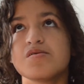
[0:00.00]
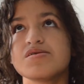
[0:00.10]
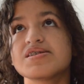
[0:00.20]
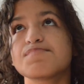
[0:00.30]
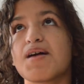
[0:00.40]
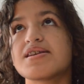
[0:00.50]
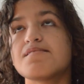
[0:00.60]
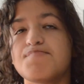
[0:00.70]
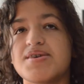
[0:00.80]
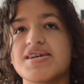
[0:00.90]
despite
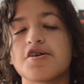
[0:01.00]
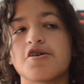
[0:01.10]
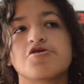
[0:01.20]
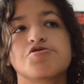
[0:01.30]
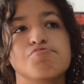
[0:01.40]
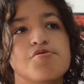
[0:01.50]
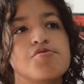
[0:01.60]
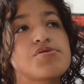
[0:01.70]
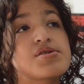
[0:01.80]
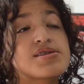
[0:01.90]
it being her
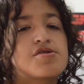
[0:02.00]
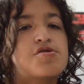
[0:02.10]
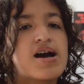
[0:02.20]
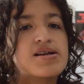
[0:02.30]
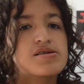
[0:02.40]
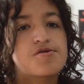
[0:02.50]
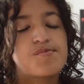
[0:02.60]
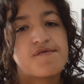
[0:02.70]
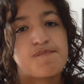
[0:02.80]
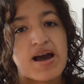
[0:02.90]
truth, still had a little
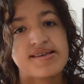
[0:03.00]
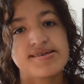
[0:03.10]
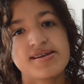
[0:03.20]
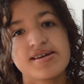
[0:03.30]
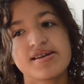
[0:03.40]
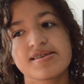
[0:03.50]
bit of bias in it,